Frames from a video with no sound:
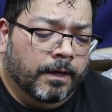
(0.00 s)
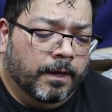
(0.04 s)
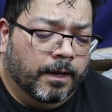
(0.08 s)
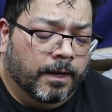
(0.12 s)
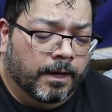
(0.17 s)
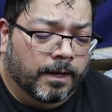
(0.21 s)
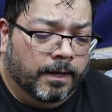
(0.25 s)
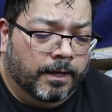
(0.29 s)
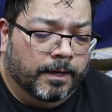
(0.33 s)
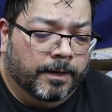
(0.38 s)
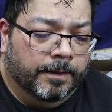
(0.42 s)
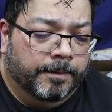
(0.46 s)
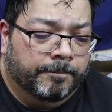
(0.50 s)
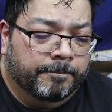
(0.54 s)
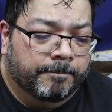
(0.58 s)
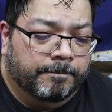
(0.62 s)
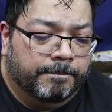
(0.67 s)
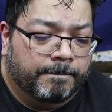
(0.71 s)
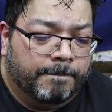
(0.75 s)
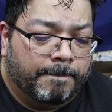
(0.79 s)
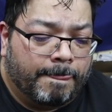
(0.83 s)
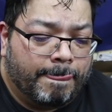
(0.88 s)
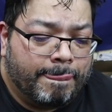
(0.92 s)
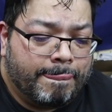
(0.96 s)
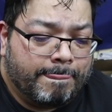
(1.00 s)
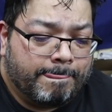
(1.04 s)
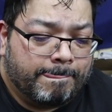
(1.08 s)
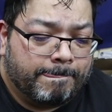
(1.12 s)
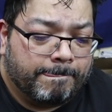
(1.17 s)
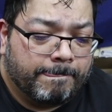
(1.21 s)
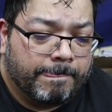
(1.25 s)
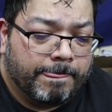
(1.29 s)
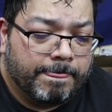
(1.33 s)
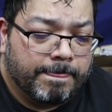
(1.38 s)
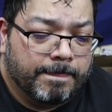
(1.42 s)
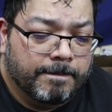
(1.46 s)
Um,
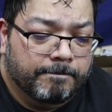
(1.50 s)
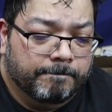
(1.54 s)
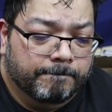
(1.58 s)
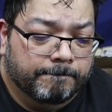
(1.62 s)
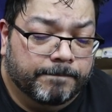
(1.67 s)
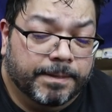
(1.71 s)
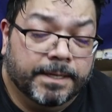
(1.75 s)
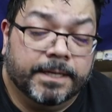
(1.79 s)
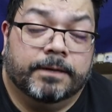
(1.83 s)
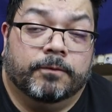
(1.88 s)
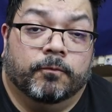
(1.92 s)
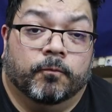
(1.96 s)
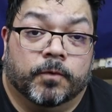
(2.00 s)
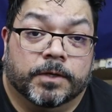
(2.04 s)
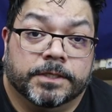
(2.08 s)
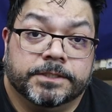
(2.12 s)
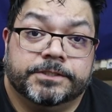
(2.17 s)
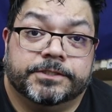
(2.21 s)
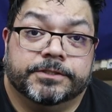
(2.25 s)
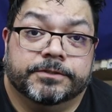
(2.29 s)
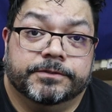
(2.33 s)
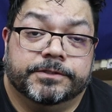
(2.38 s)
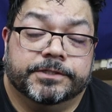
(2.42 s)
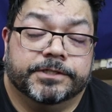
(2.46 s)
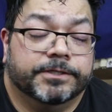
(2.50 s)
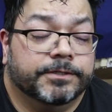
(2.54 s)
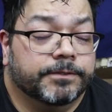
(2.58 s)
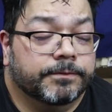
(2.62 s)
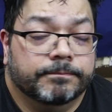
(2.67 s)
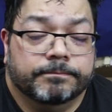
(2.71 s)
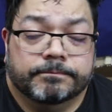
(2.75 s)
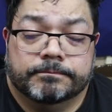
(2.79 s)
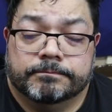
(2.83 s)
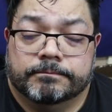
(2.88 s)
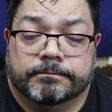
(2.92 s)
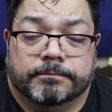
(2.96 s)
but once you
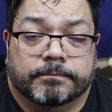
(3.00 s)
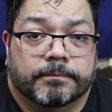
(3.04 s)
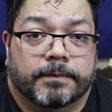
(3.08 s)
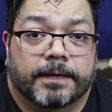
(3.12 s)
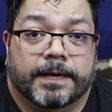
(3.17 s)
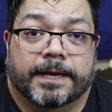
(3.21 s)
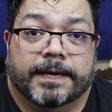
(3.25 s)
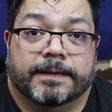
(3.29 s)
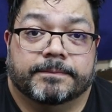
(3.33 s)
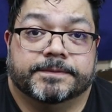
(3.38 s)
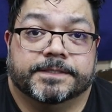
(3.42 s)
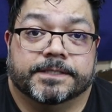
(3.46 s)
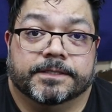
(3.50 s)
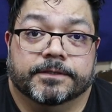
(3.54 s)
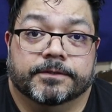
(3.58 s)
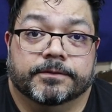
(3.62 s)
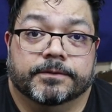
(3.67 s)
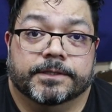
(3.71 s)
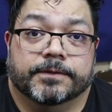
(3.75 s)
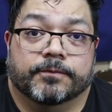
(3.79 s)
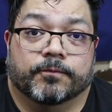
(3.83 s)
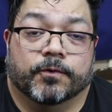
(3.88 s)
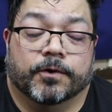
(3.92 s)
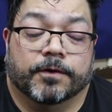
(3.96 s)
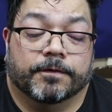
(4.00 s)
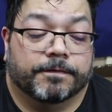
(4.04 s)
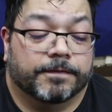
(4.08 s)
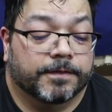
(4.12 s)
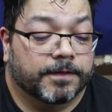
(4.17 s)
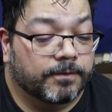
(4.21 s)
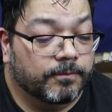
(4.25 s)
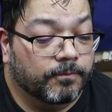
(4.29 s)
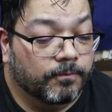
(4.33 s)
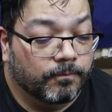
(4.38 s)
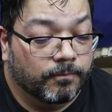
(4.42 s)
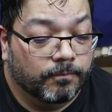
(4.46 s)
do, absolutely worth
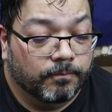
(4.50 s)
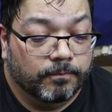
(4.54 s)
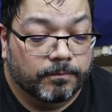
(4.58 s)
it.